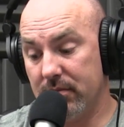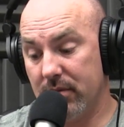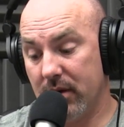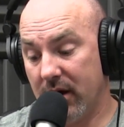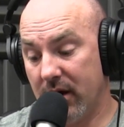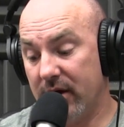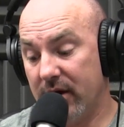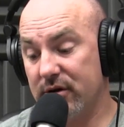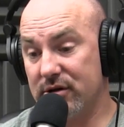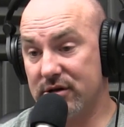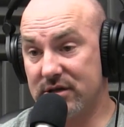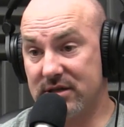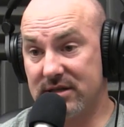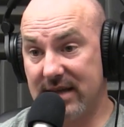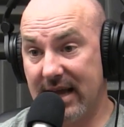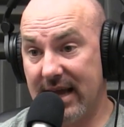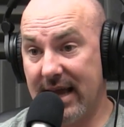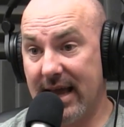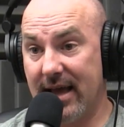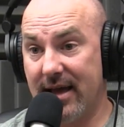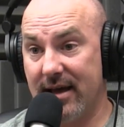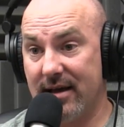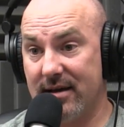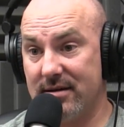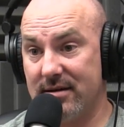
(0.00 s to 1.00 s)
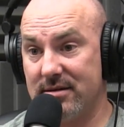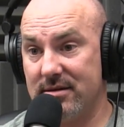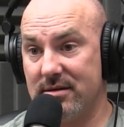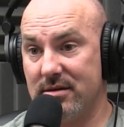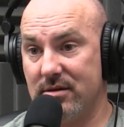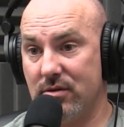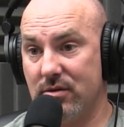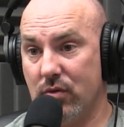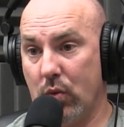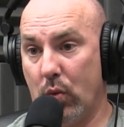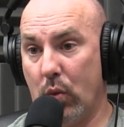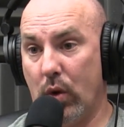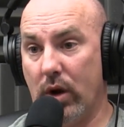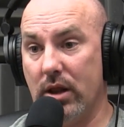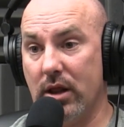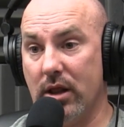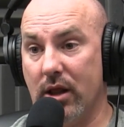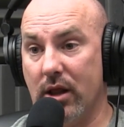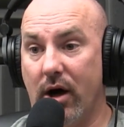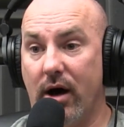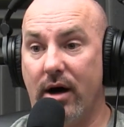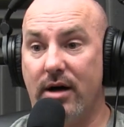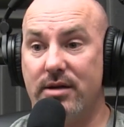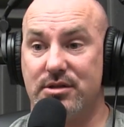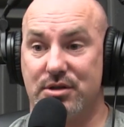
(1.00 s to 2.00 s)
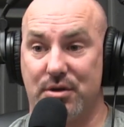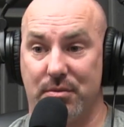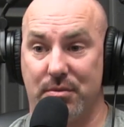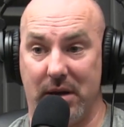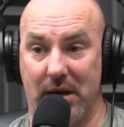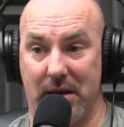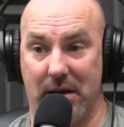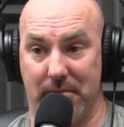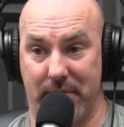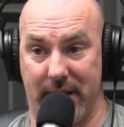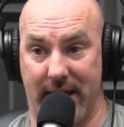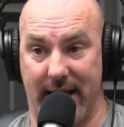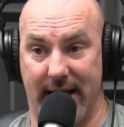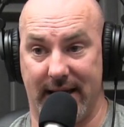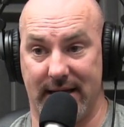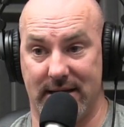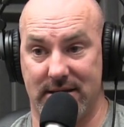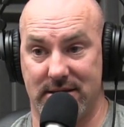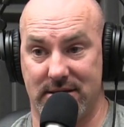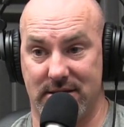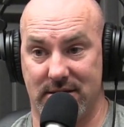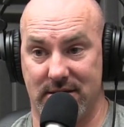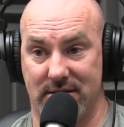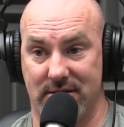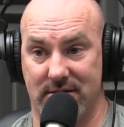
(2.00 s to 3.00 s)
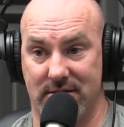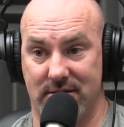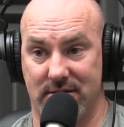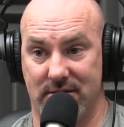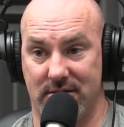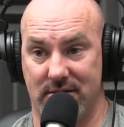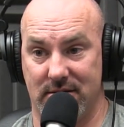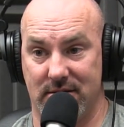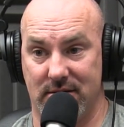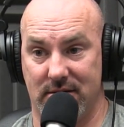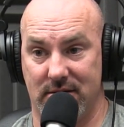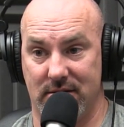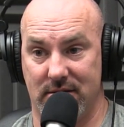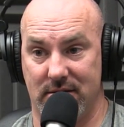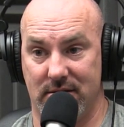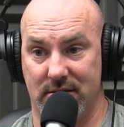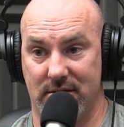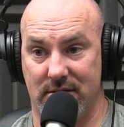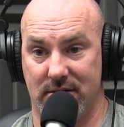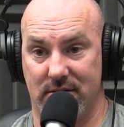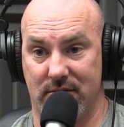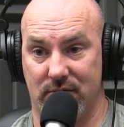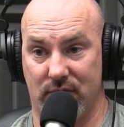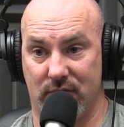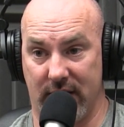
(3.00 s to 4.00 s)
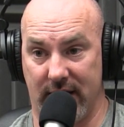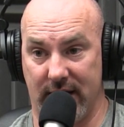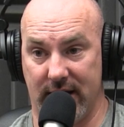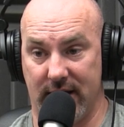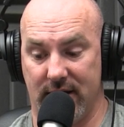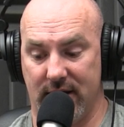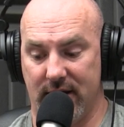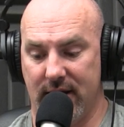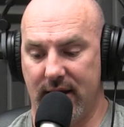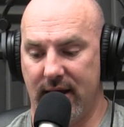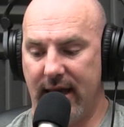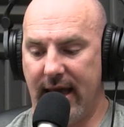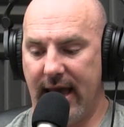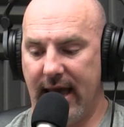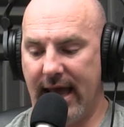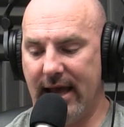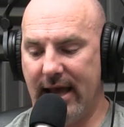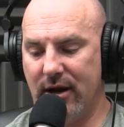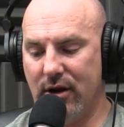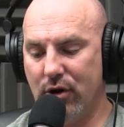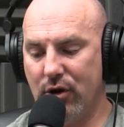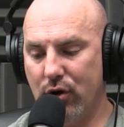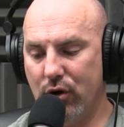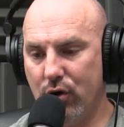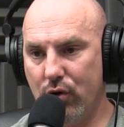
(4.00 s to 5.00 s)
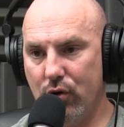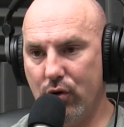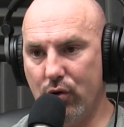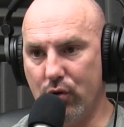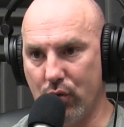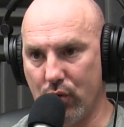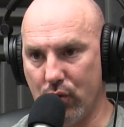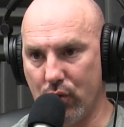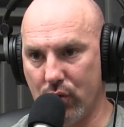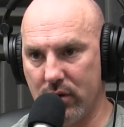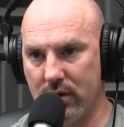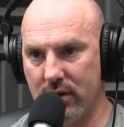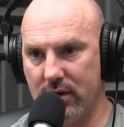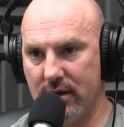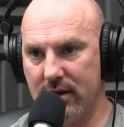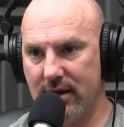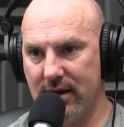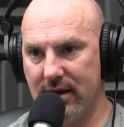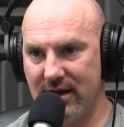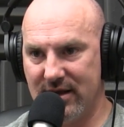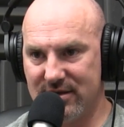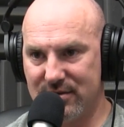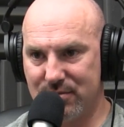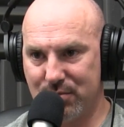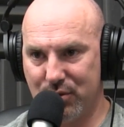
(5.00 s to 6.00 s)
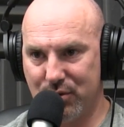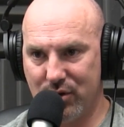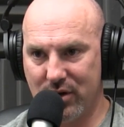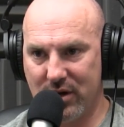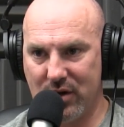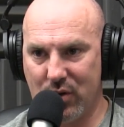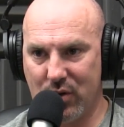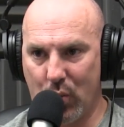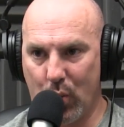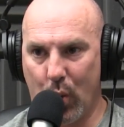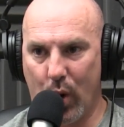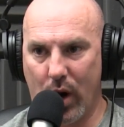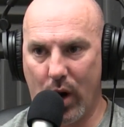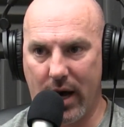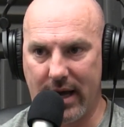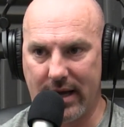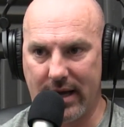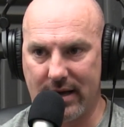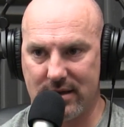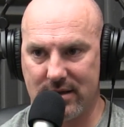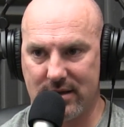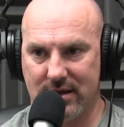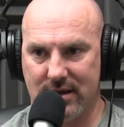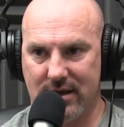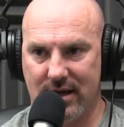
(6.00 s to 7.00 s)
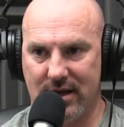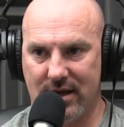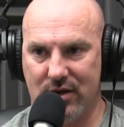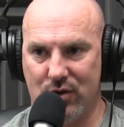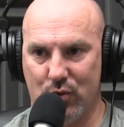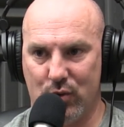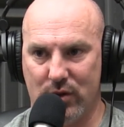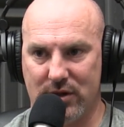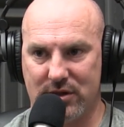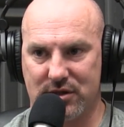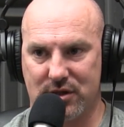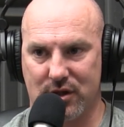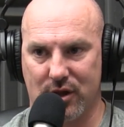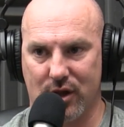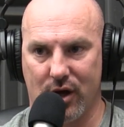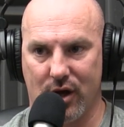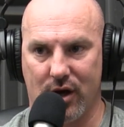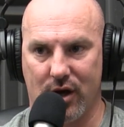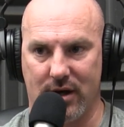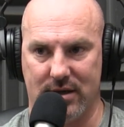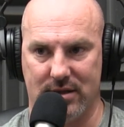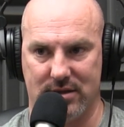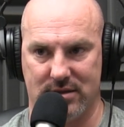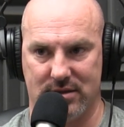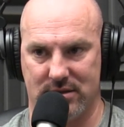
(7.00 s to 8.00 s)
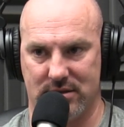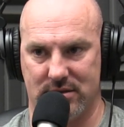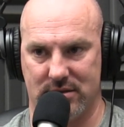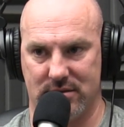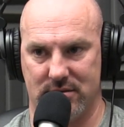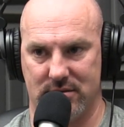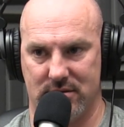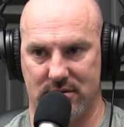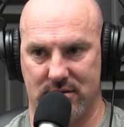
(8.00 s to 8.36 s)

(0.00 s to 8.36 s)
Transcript: understand what laws are being passed, right? And who is putting what in which laws.